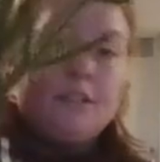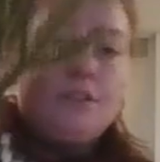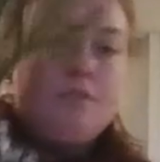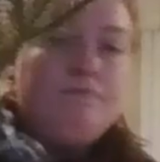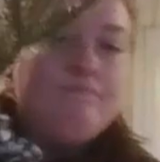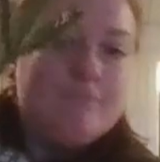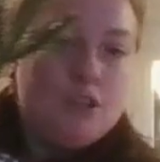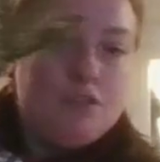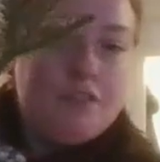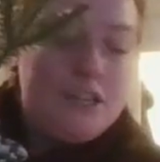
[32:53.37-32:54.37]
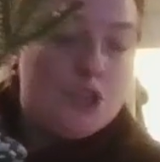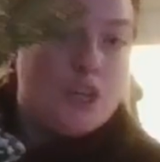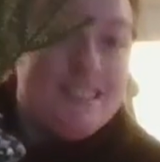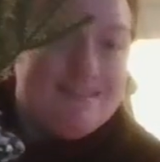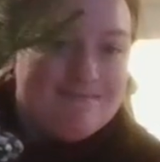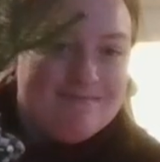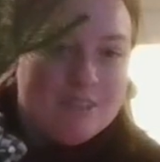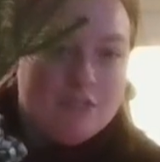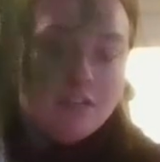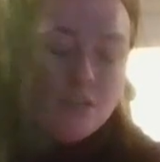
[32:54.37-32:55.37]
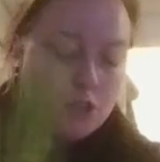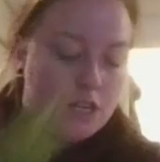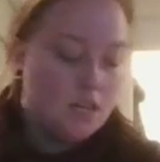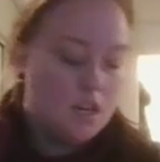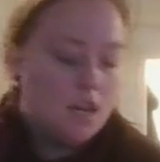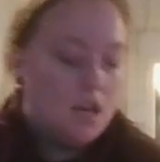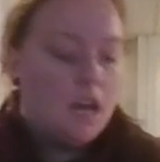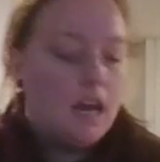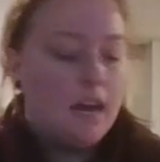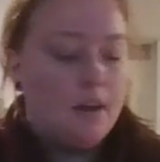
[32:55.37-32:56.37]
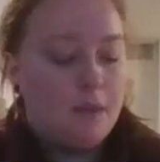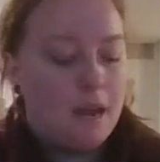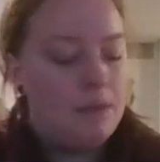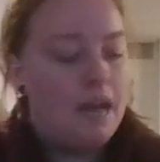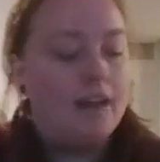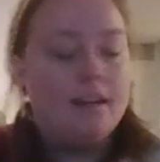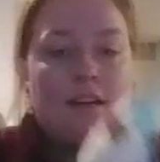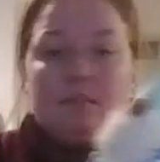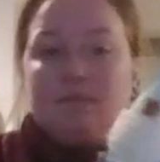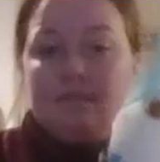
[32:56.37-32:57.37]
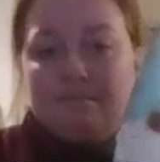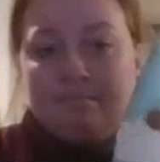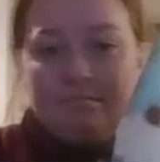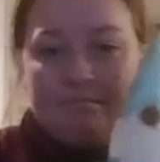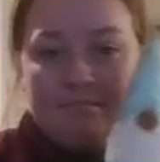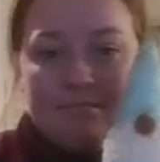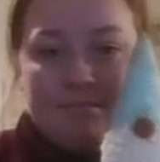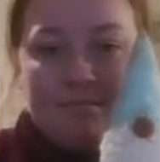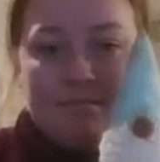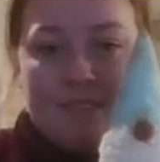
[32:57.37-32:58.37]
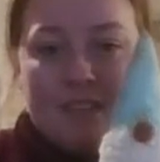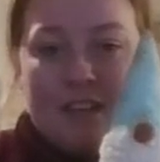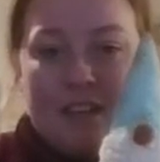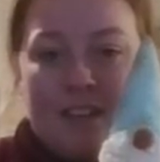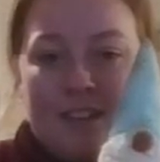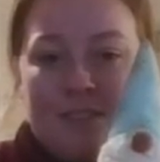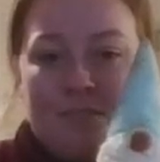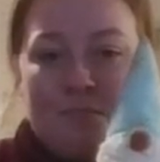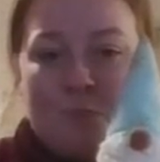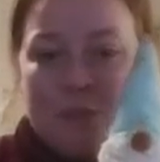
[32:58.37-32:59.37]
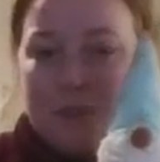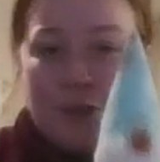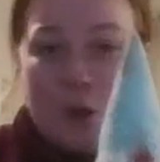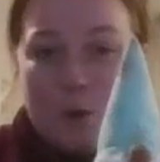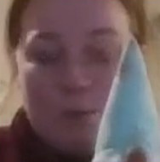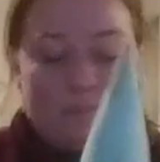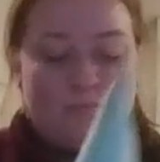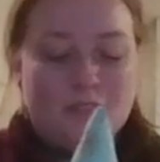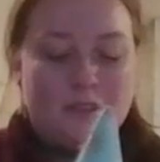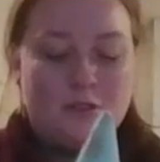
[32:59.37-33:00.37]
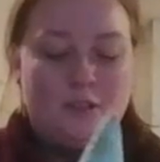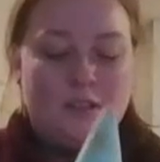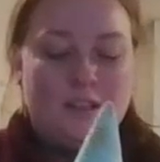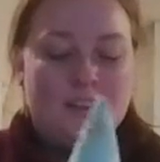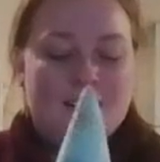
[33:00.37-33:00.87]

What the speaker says: a little fake tree. Little fake tree. I'm adding a winter gnome, my little